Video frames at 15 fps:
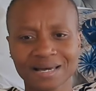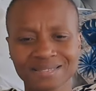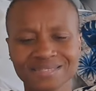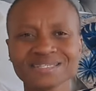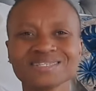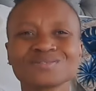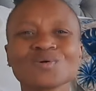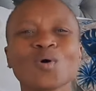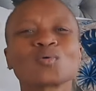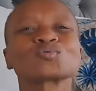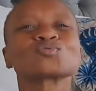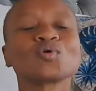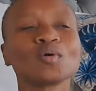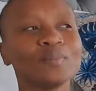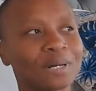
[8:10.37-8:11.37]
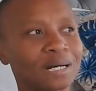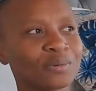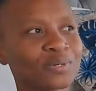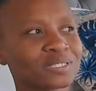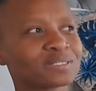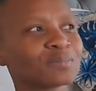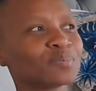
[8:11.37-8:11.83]
This is October.
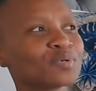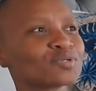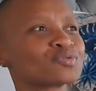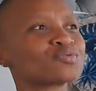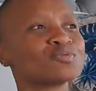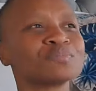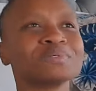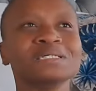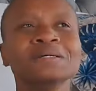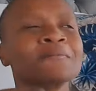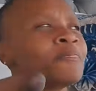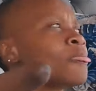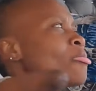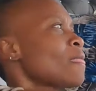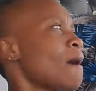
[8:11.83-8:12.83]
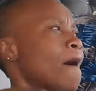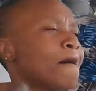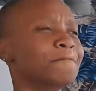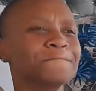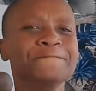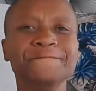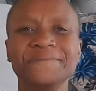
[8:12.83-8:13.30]
We're supposed to be
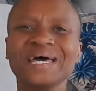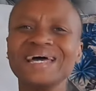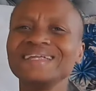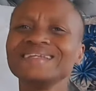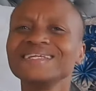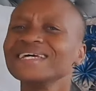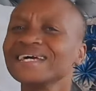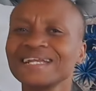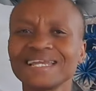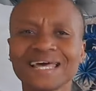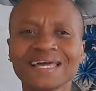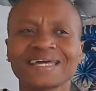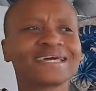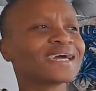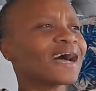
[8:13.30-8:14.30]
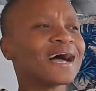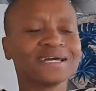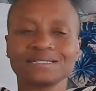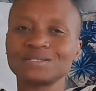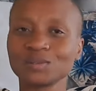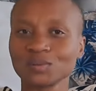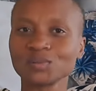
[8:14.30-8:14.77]
burning like, I
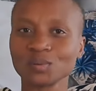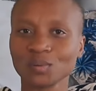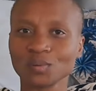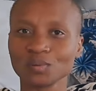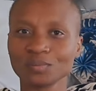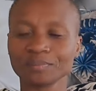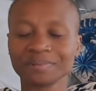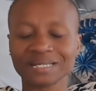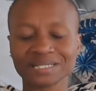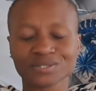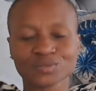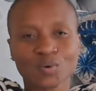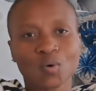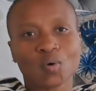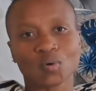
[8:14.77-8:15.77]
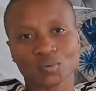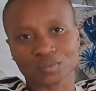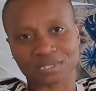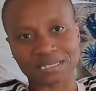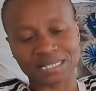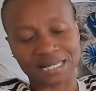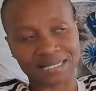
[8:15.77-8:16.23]
don't know, but it's
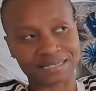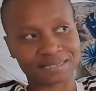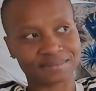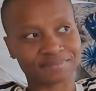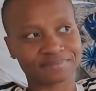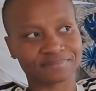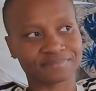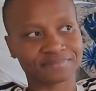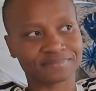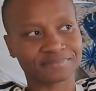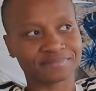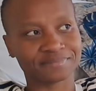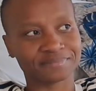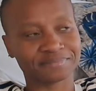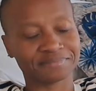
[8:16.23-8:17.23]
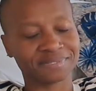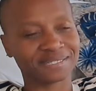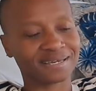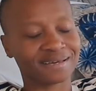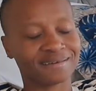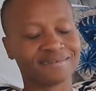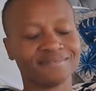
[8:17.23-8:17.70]
cold, guys.
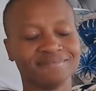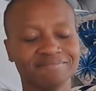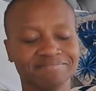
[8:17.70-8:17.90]
Yeah.